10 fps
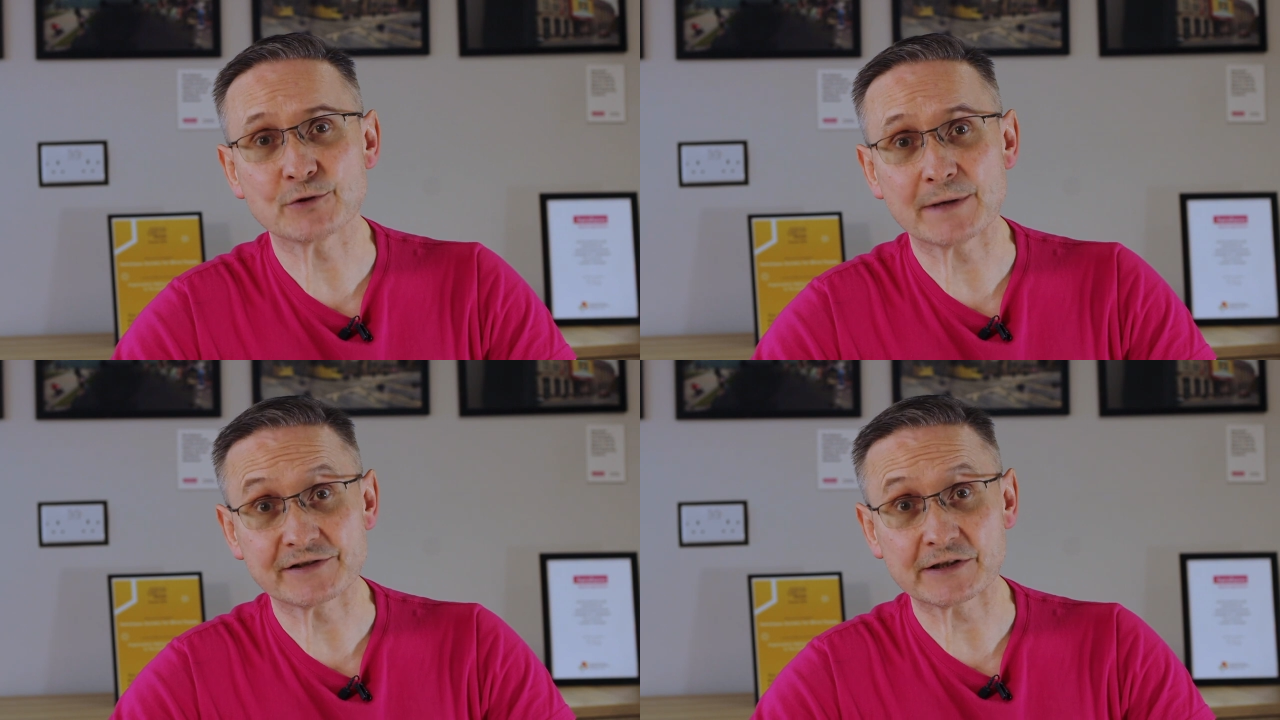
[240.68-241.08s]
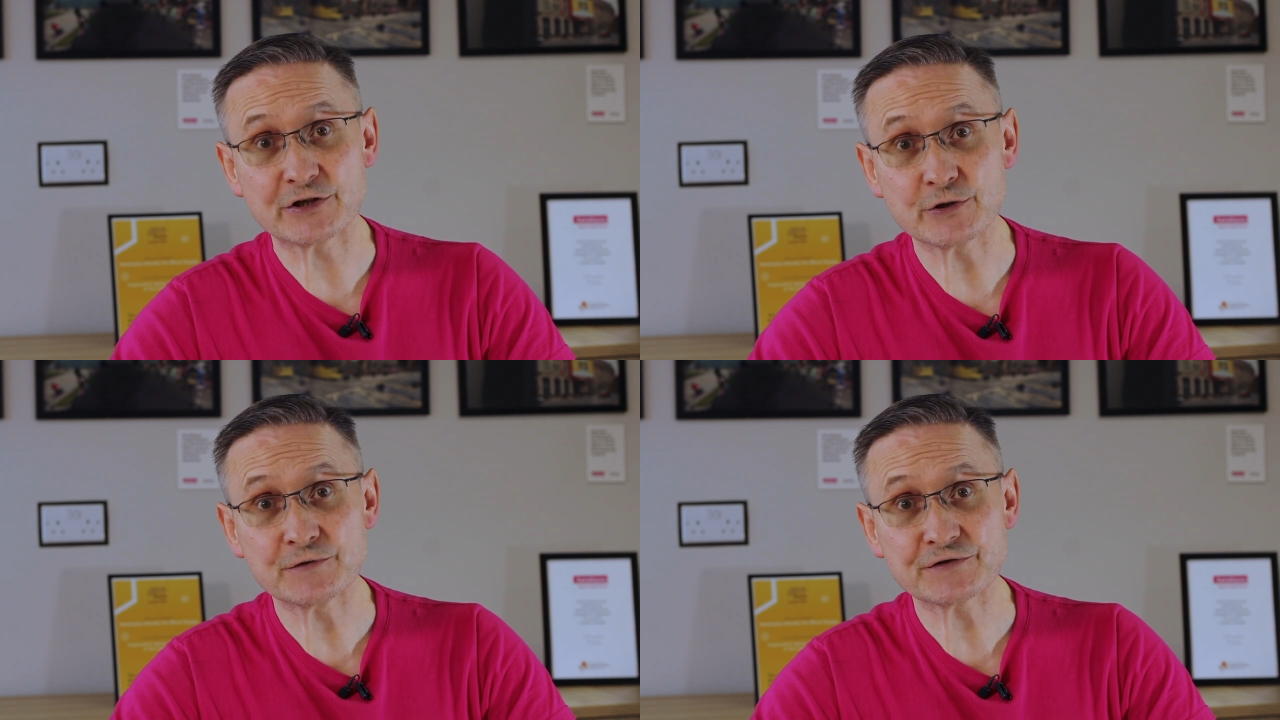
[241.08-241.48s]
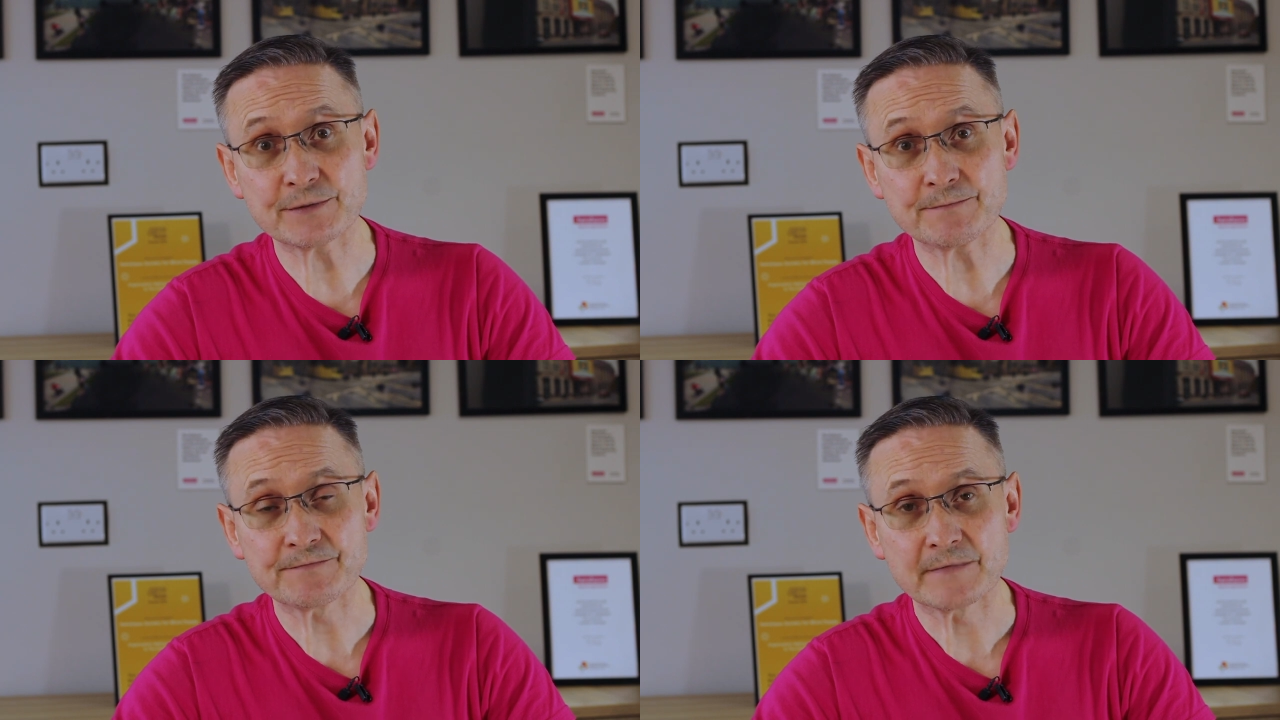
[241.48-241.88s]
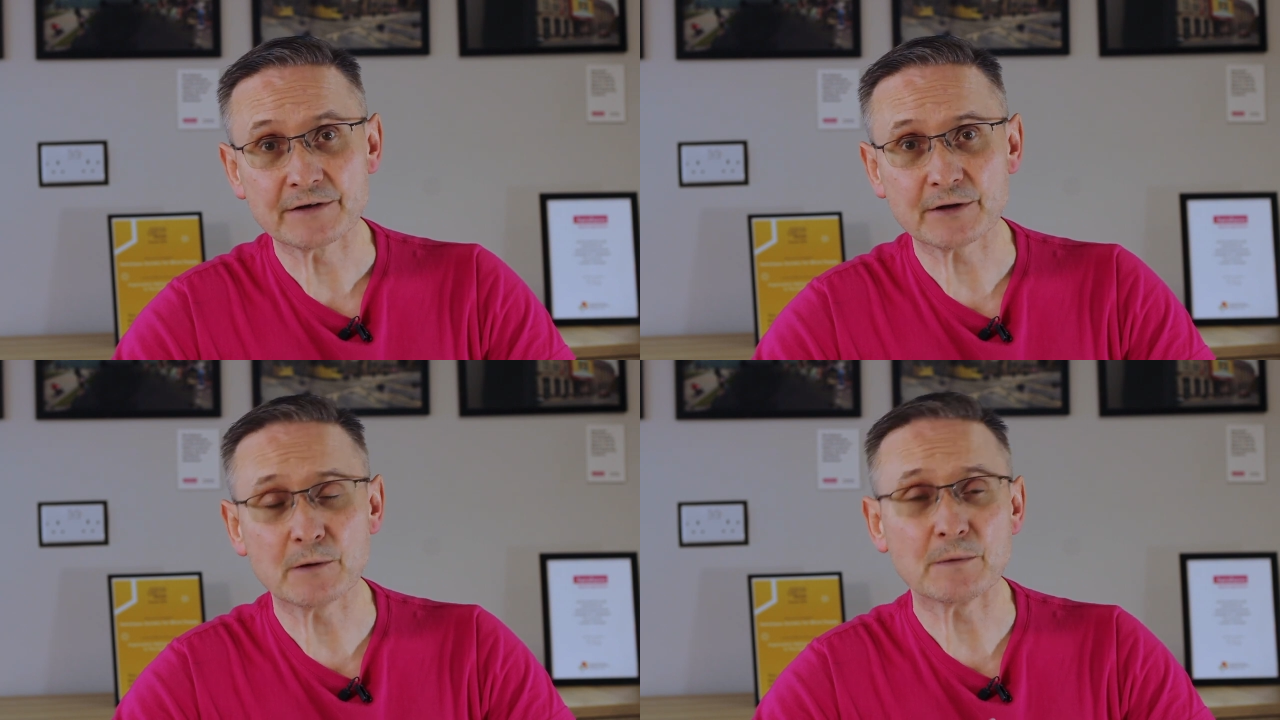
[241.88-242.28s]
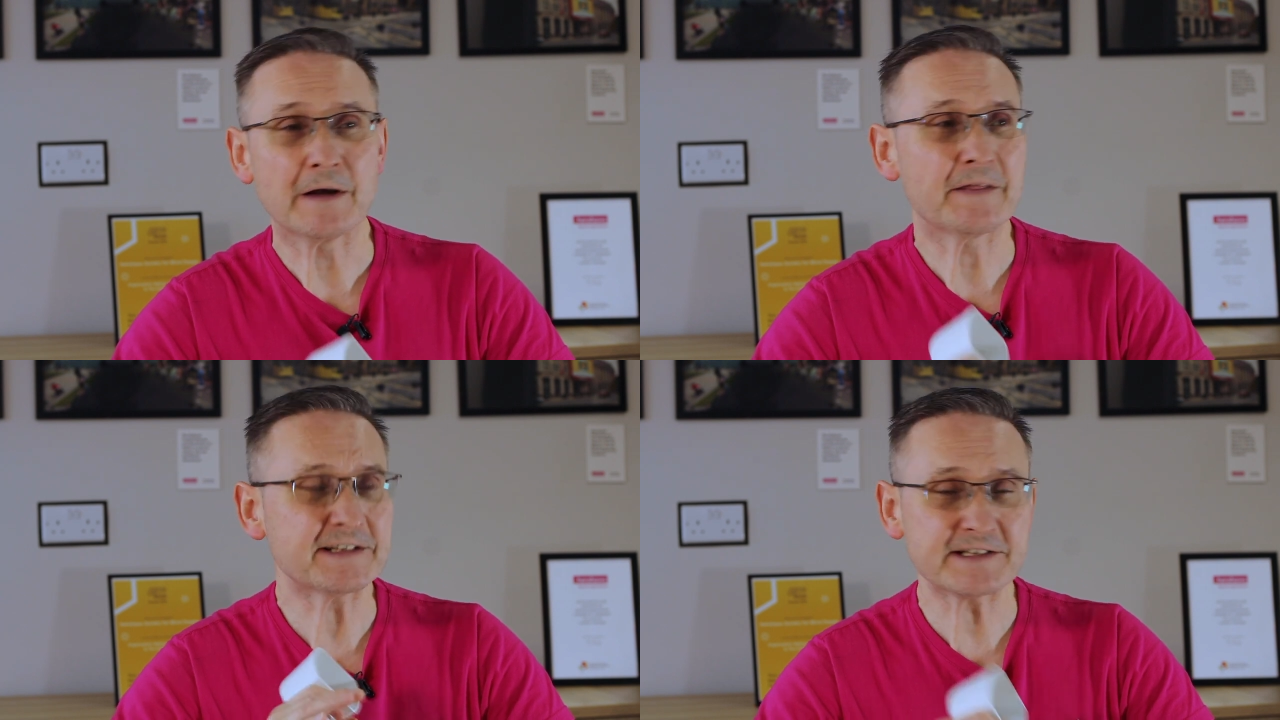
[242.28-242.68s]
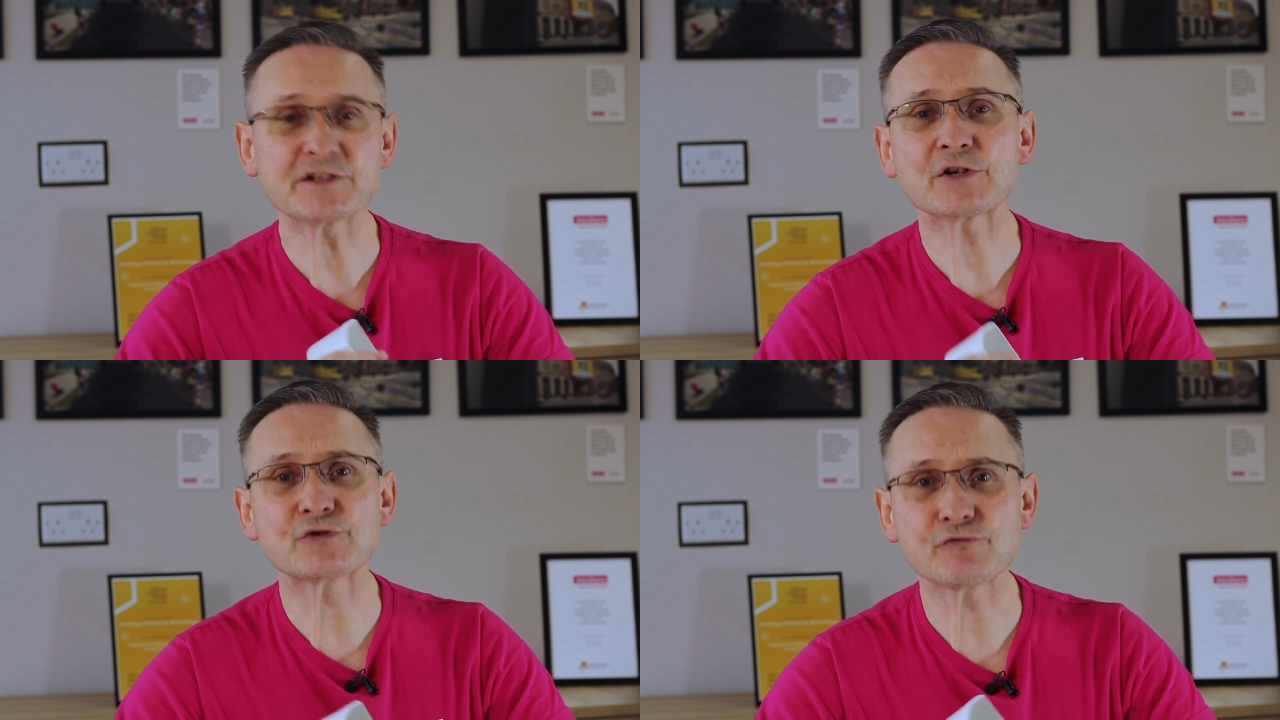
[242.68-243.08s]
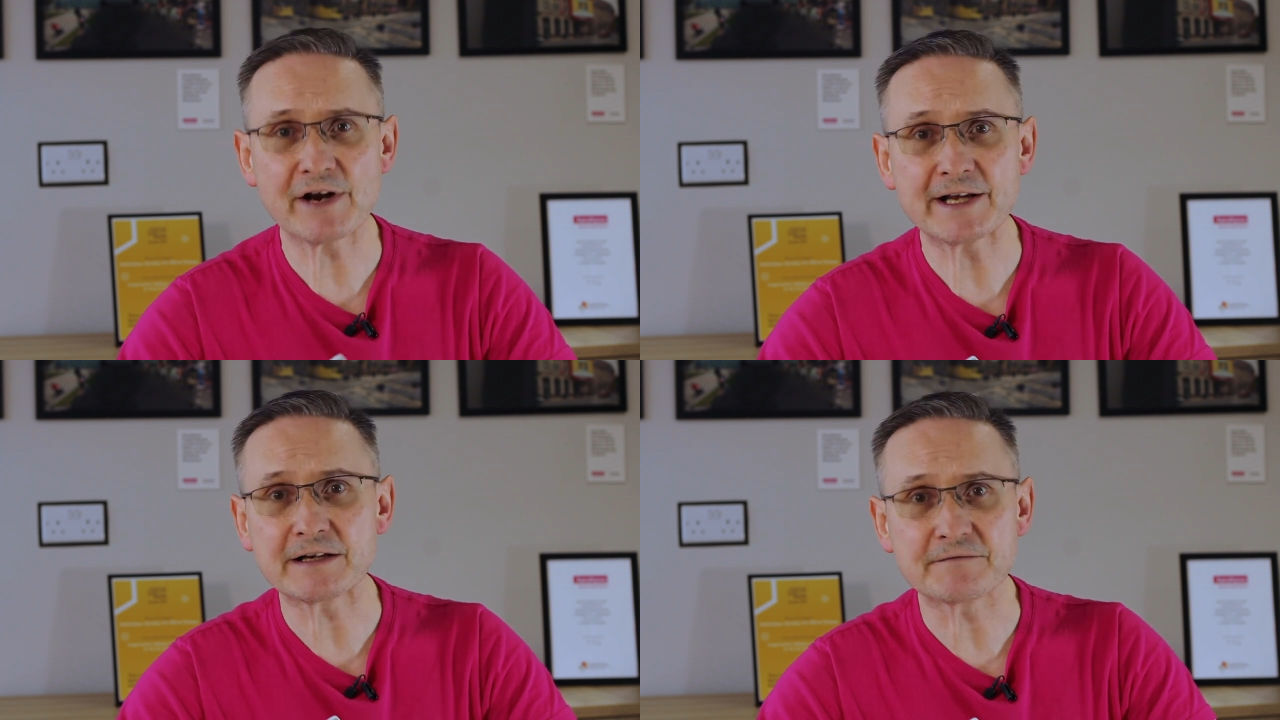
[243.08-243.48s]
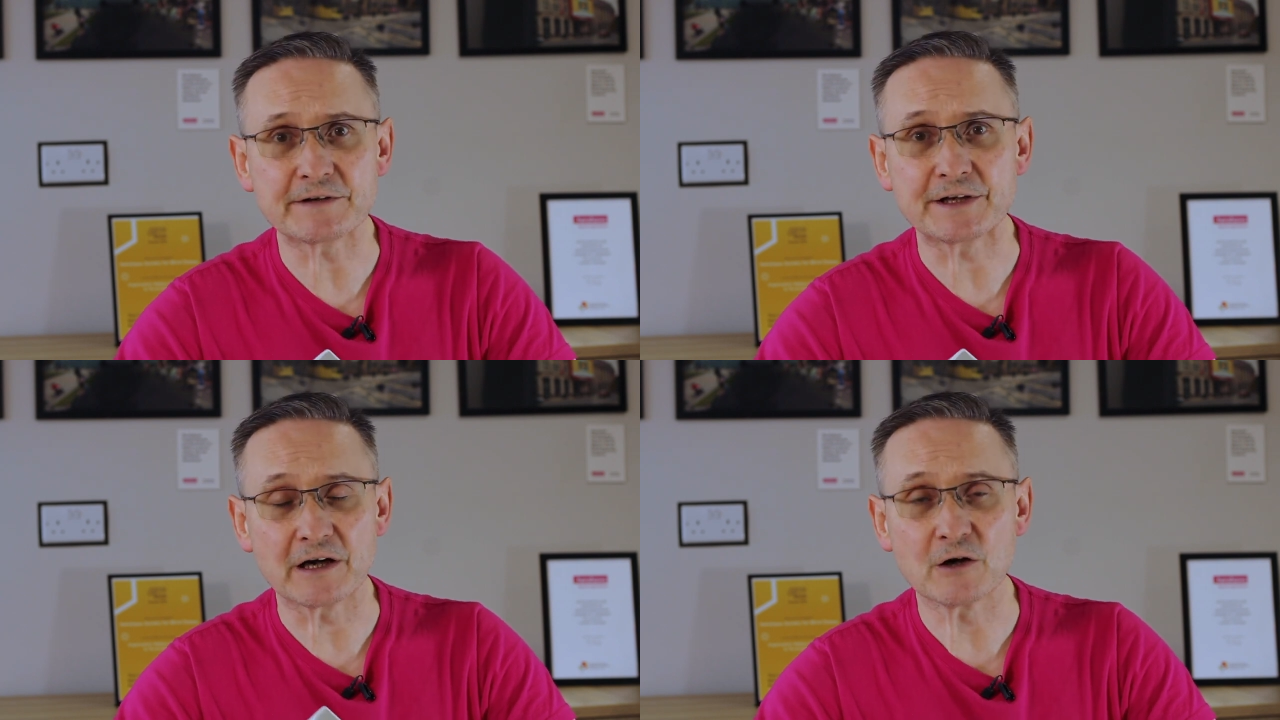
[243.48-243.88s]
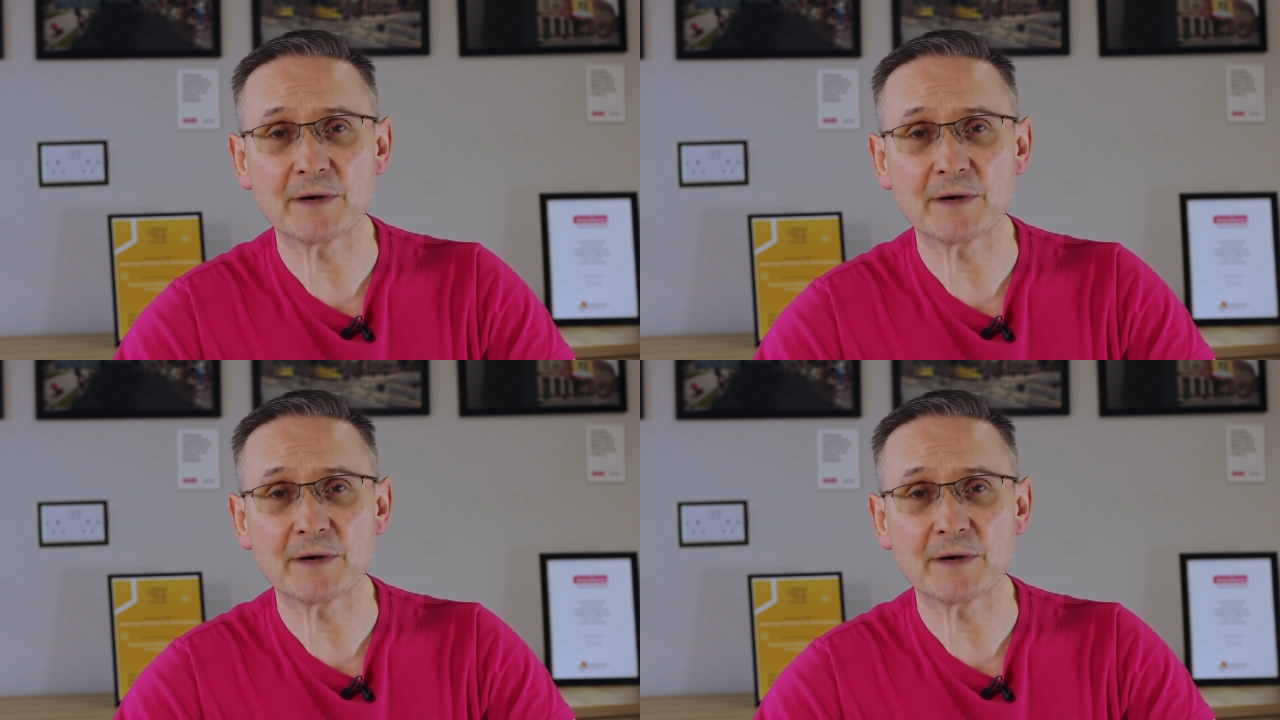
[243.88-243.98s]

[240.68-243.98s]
to actually use them. So this isn't a training video,